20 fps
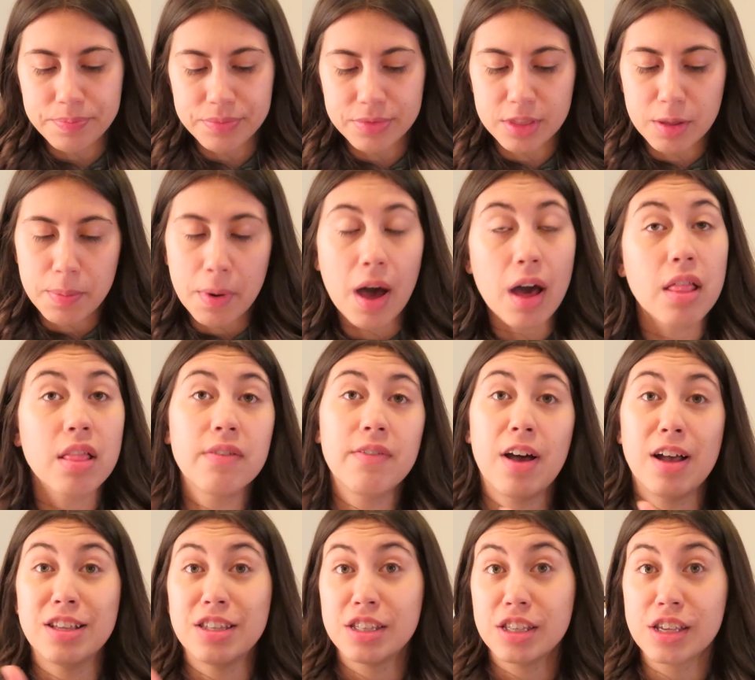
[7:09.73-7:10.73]
The
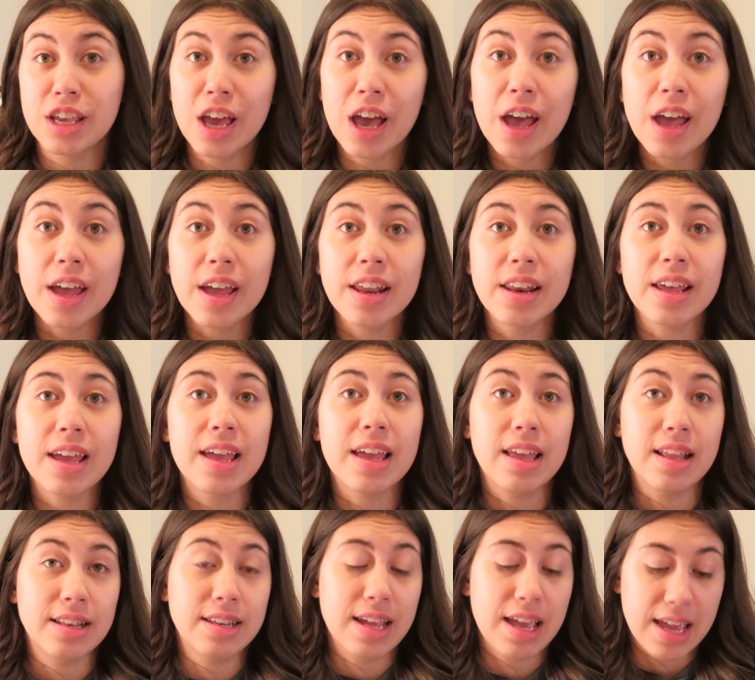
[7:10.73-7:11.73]
baklava is good,
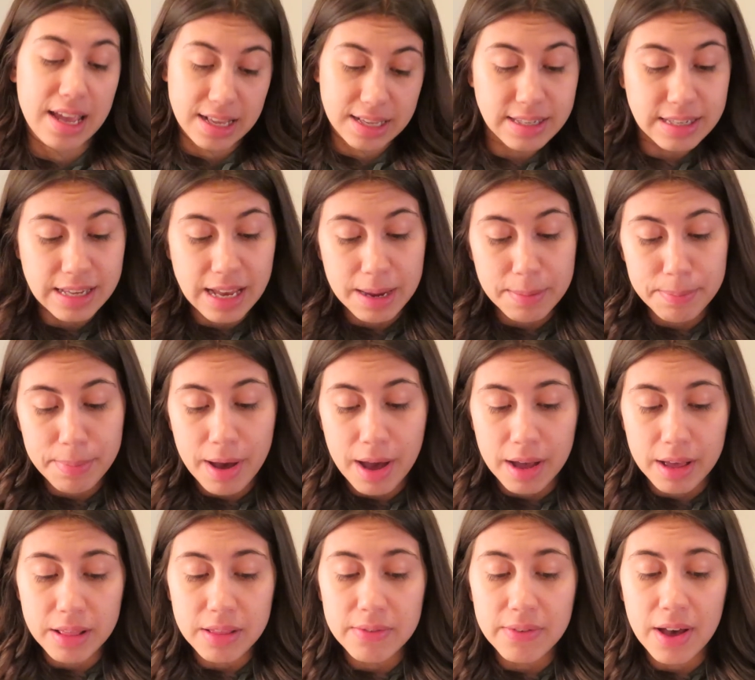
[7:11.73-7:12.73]
it tastes like
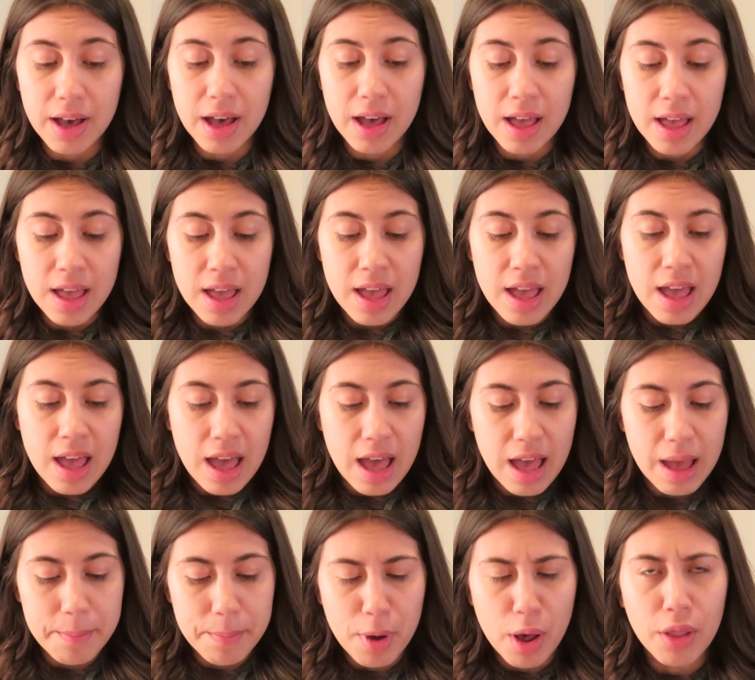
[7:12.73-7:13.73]
baklava,
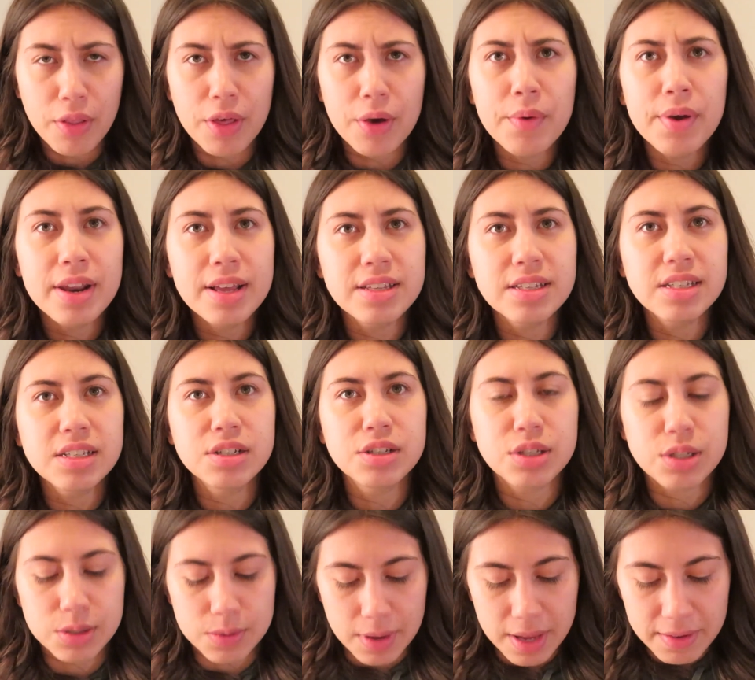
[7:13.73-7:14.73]
although it is a little
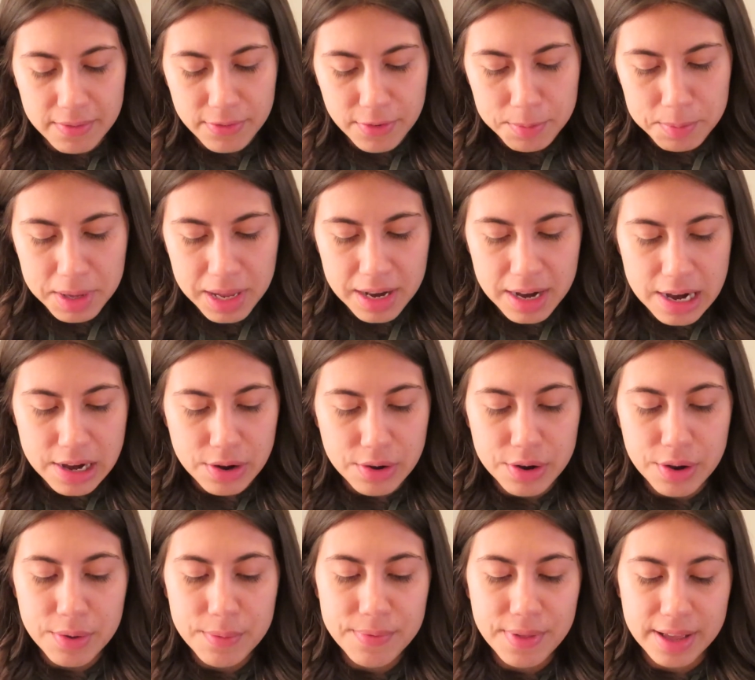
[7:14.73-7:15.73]
sweet for me, and I don't
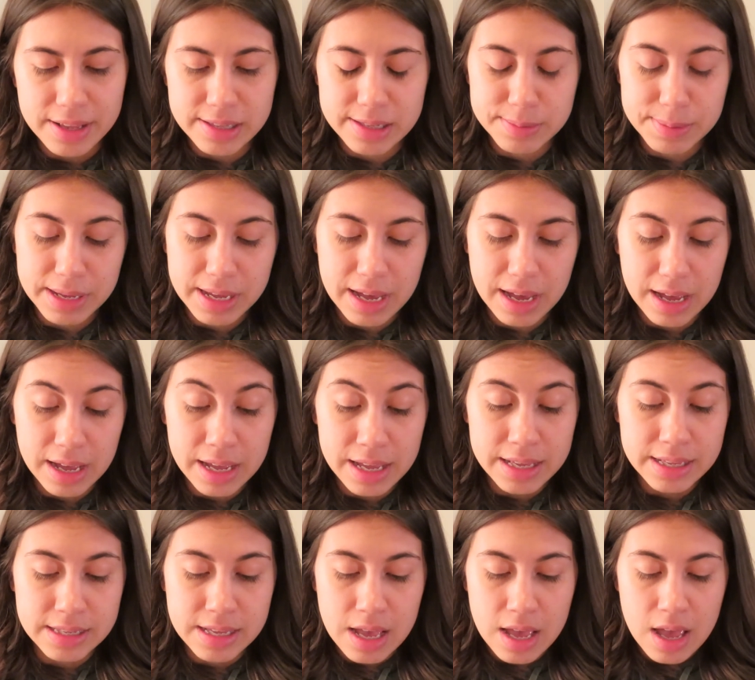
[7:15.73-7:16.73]
know if that's
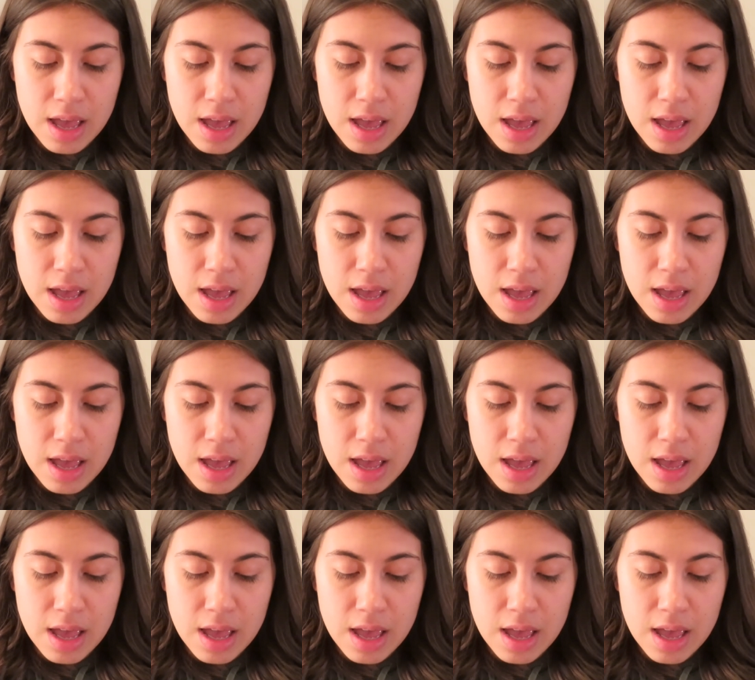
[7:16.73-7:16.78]
because